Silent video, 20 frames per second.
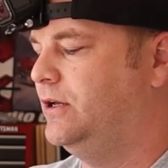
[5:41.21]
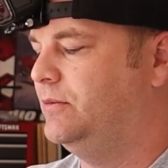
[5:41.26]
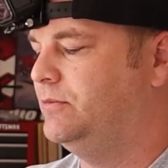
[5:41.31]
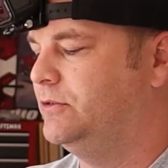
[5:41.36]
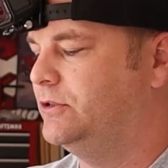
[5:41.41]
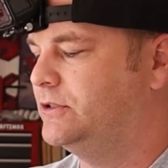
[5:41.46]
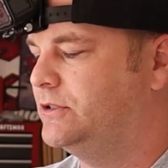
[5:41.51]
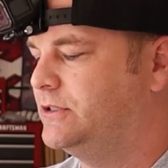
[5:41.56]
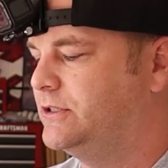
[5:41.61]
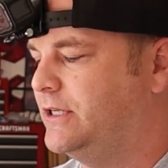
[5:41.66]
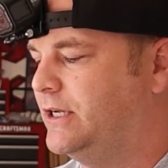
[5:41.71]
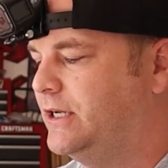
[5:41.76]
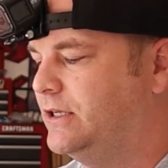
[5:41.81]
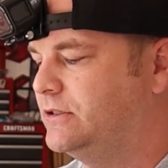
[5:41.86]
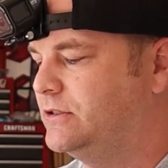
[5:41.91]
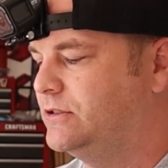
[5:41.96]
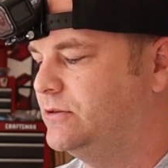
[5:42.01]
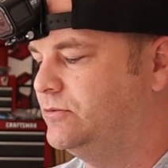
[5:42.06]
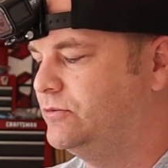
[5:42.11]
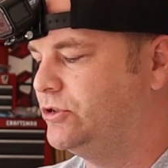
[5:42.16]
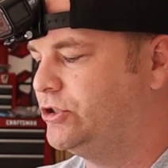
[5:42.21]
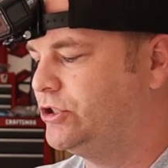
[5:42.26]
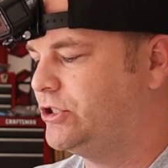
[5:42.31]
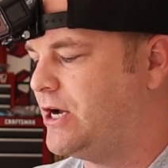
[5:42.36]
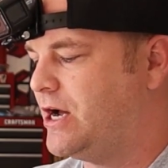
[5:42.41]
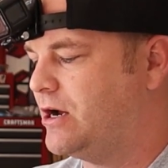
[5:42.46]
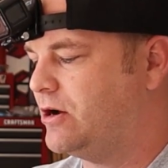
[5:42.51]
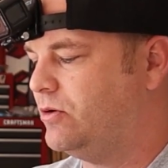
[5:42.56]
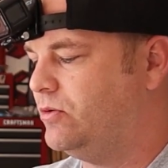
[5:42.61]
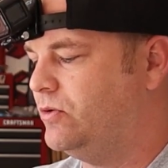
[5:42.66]
looks like some
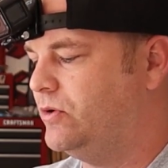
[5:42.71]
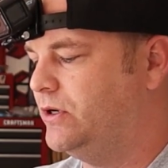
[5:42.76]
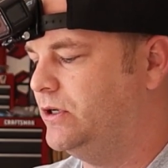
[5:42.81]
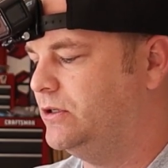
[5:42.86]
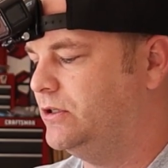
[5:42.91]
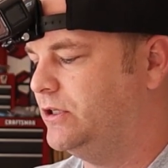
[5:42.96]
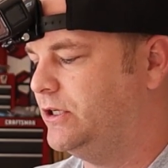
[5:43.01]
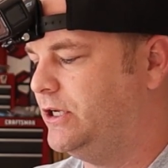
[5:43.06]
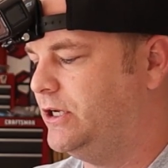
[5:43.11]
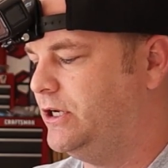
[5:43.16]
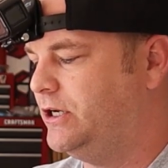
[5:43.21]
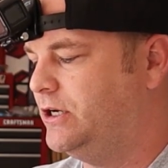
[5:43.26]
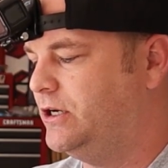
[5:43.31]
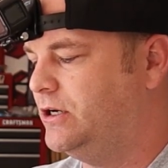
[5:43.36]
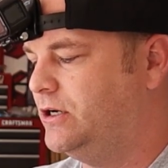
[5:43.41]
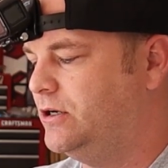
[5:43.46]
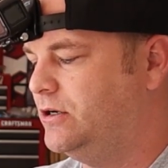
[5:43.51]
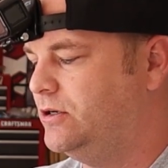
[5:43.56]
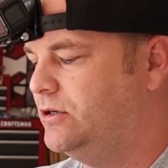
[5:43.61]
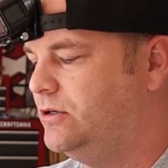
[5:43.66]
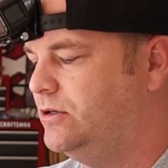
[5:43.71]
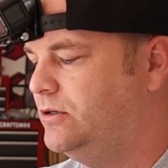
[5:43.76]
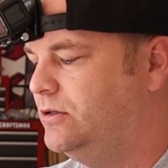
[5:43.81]
shock oil here,